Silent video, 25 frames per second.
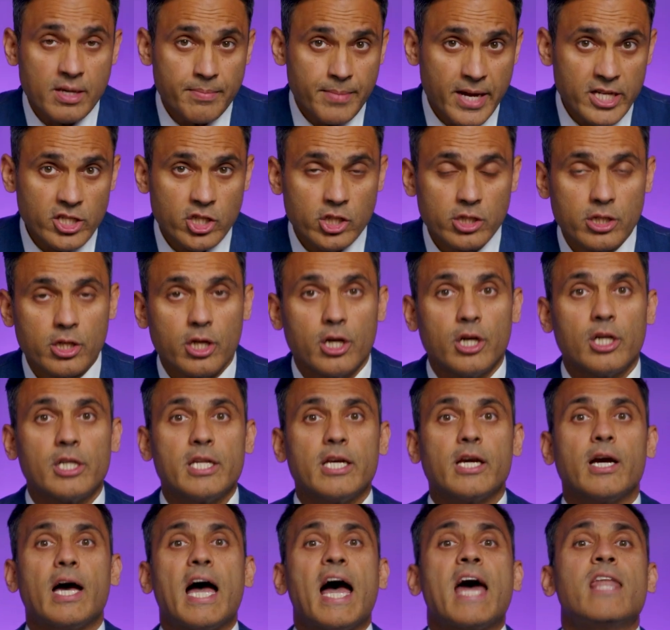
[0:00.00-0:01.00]
I mentioned
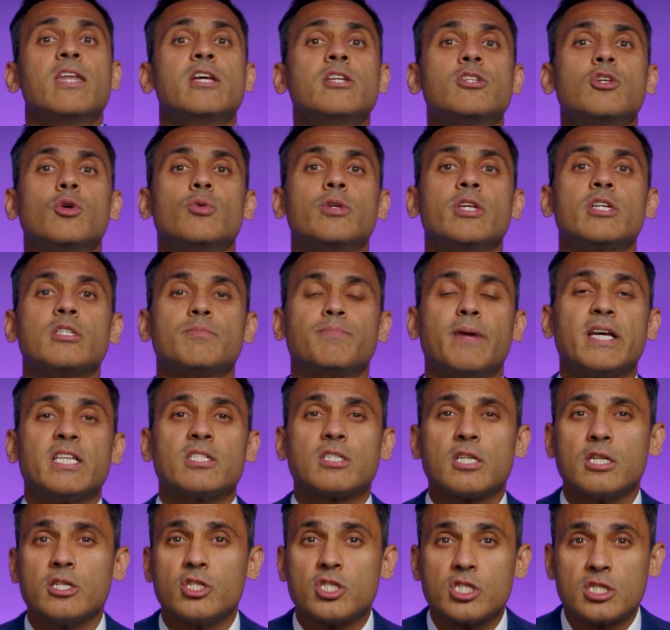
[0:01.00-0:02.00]
earlier, anhedonia is best
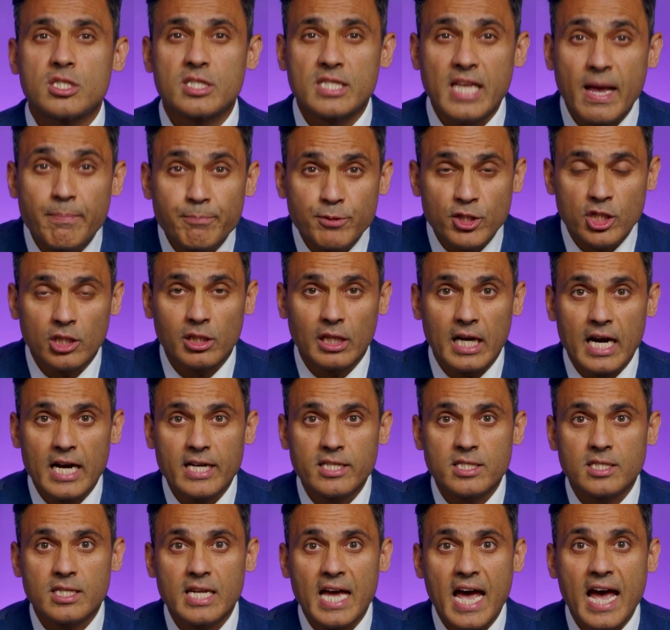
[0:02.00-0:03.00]

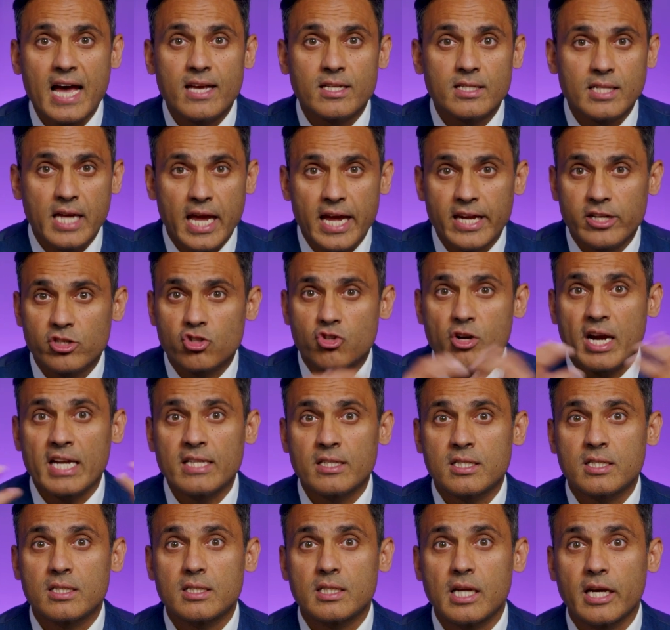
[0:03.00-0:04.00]
conceptualized as a
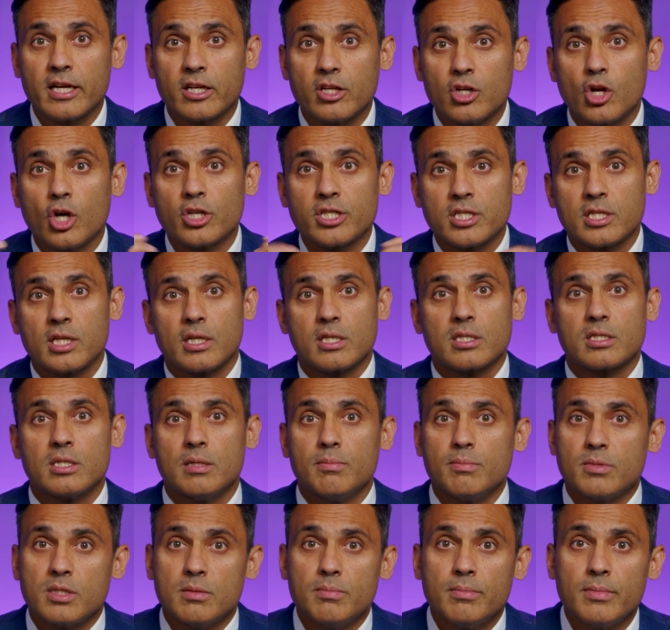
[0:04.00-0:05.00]
transdiagnostic
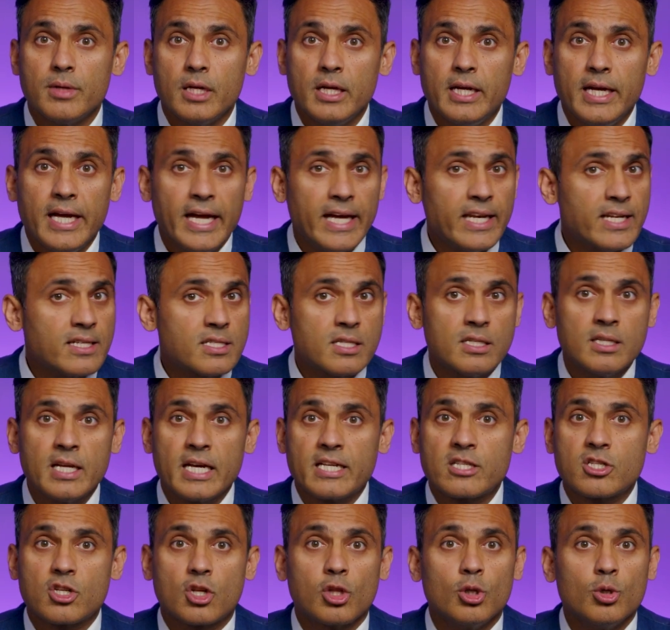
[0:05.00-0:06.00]
symptom. It isn't
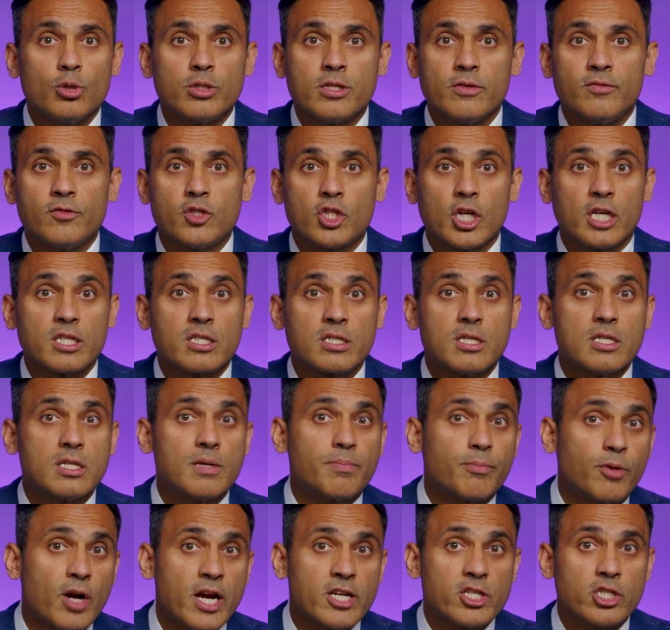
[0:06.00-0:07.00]
exclusive just to
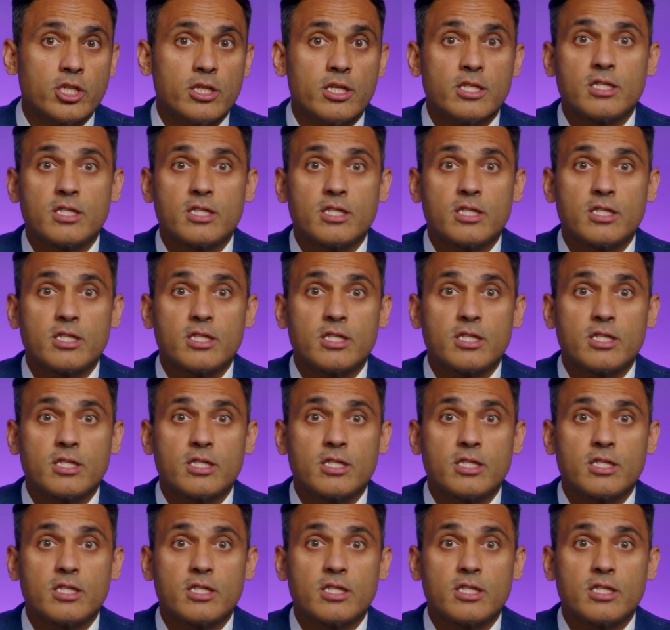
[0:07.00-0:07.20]
depression.